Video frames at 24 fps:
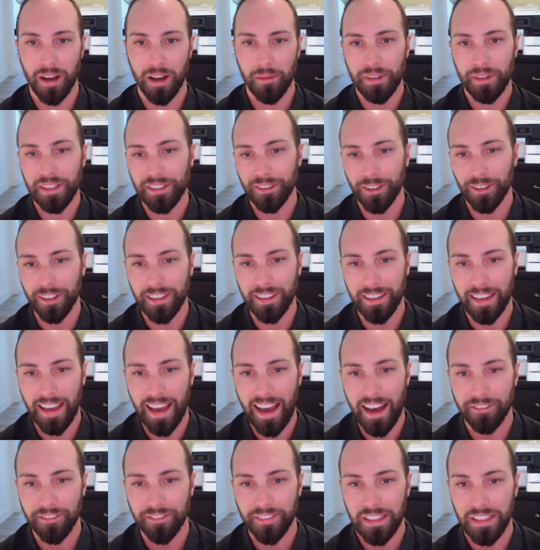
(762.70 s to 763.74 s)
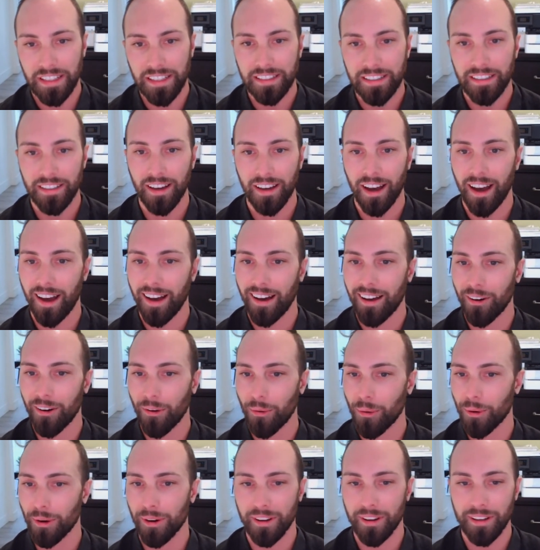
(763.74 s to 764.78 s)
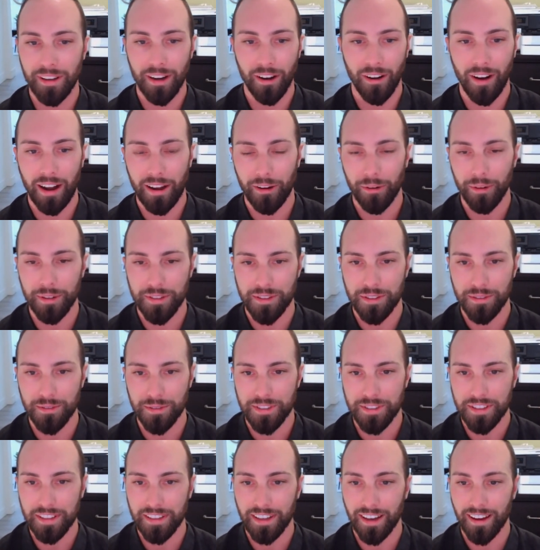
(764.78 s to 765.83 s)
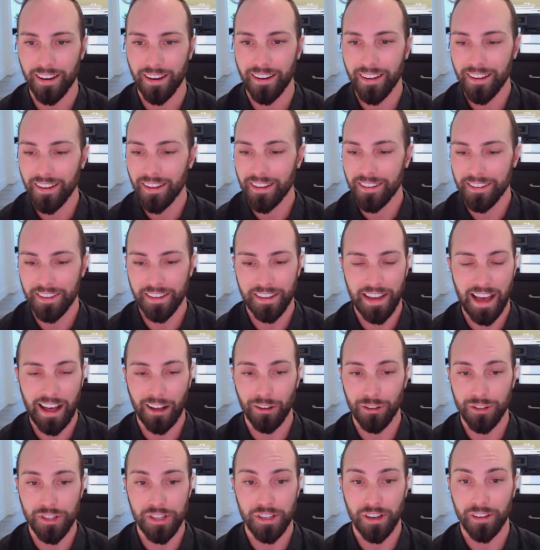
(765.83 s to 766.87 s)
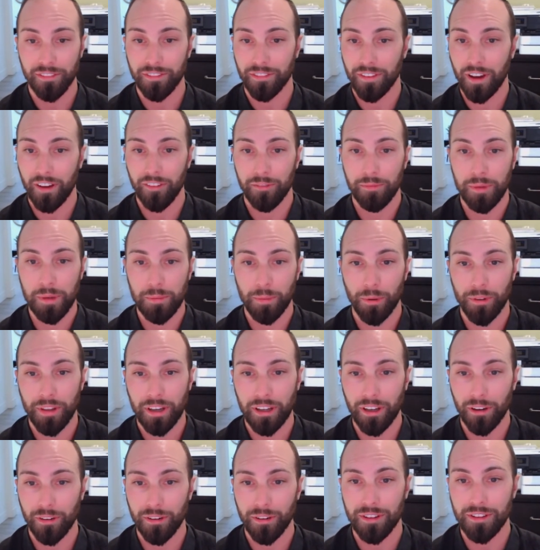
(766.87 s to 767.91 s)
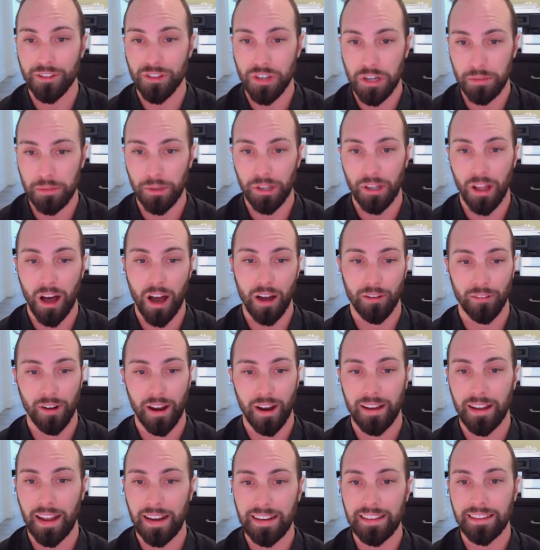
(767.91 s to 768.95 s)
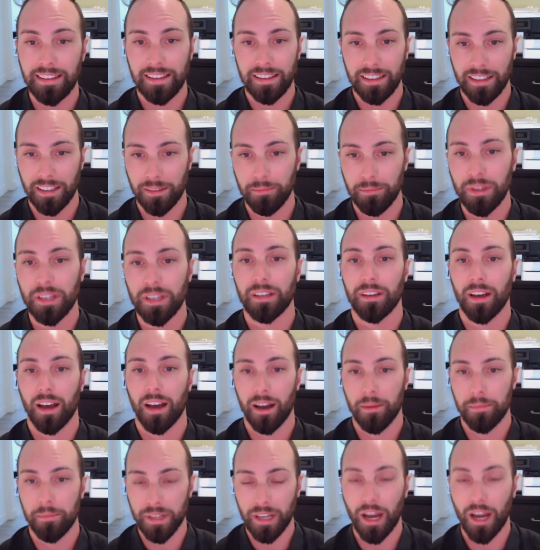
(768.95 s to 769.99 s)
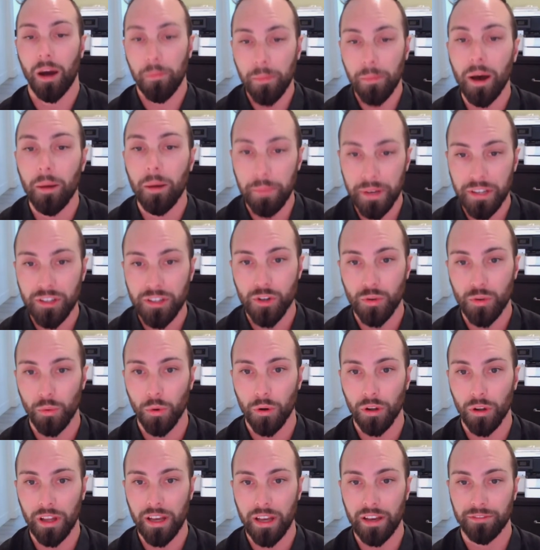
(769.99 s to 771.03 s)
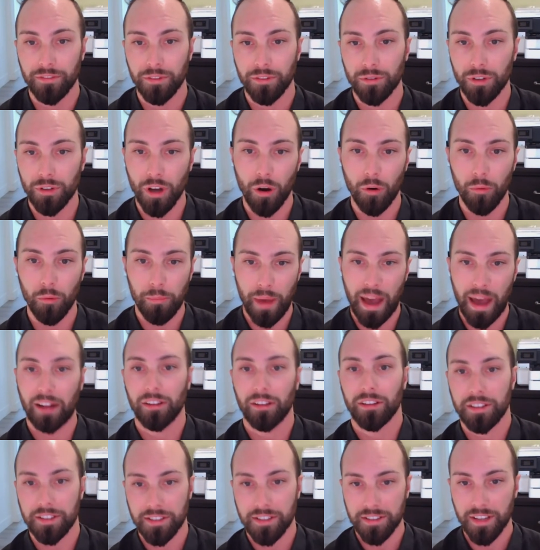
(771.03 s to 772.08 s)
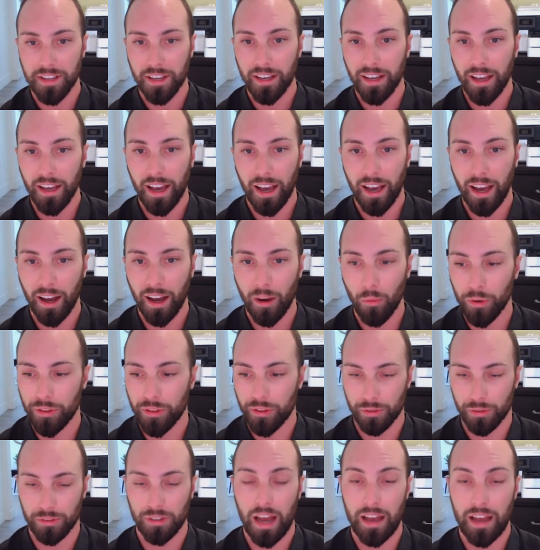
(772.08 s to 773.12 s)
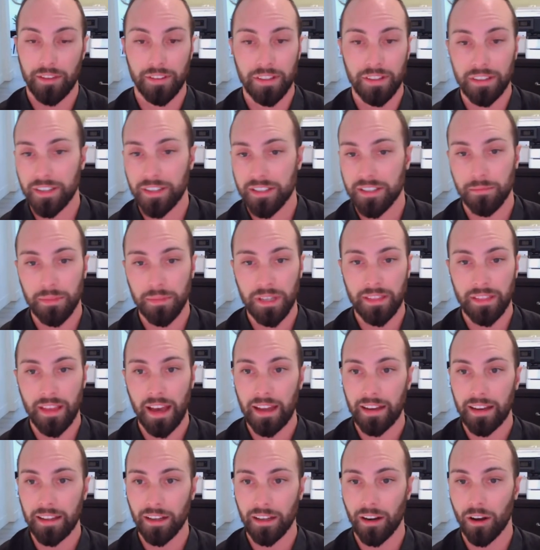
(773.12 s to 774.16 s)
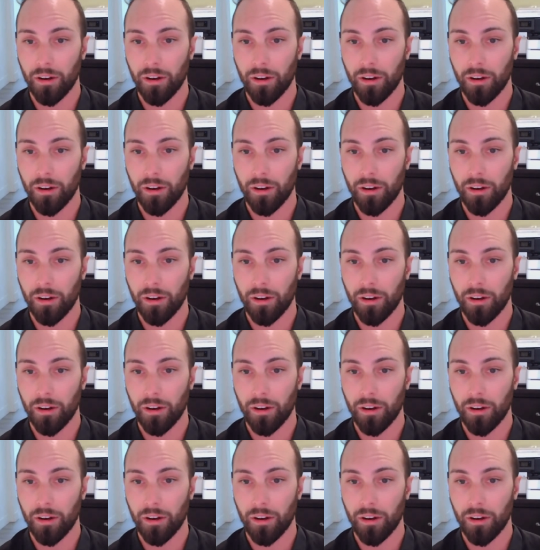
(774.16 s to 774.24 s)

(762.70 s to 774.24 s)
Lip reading: it. I mean, look at caffeine, or I always use the analogy of people that go to the gym a lot, right? Anything can become habitual if you don't balance with your life. And it doesn't mean that